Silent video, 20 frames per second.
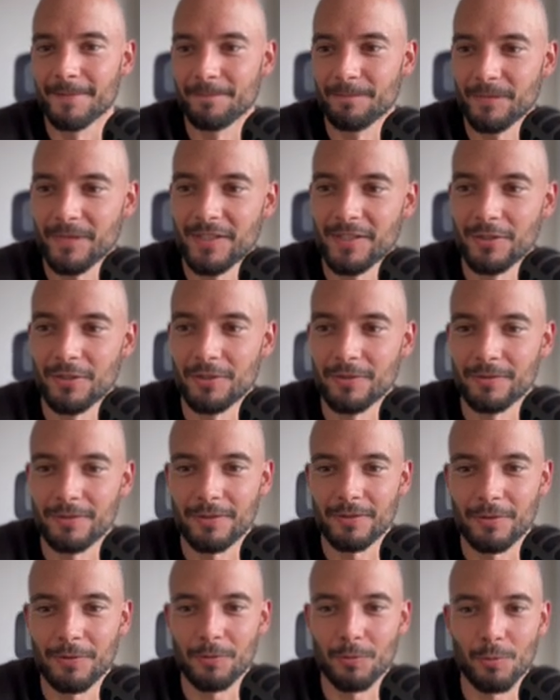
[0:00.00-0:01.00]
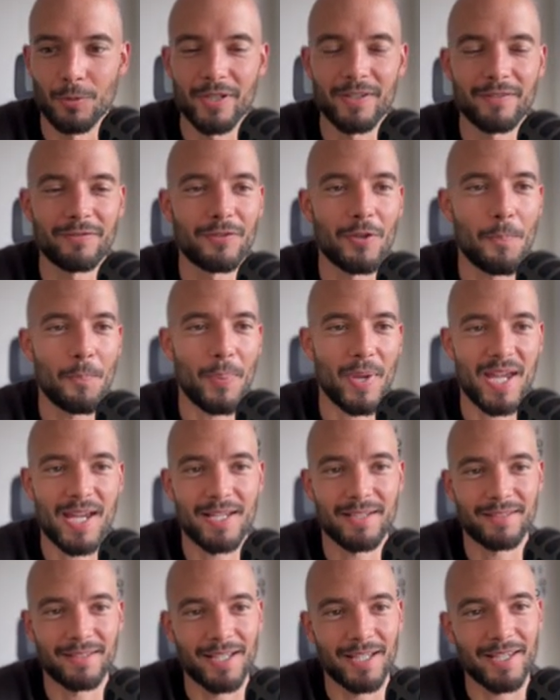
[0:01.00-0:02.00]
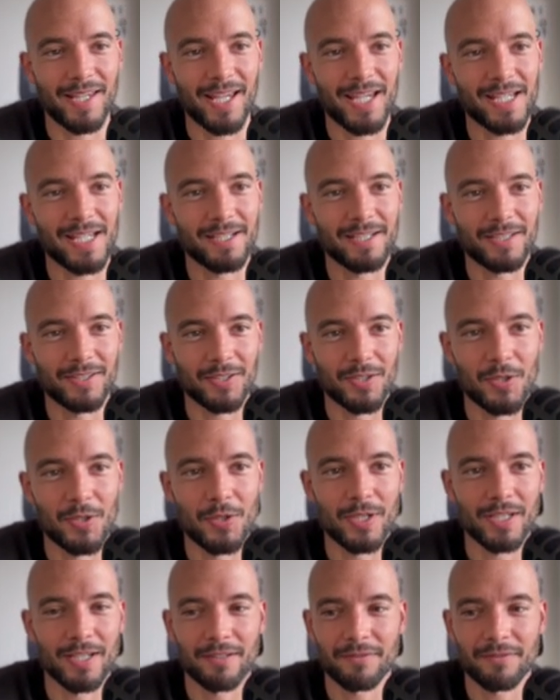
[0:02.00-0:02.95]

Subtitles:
So with the pace that AI is going,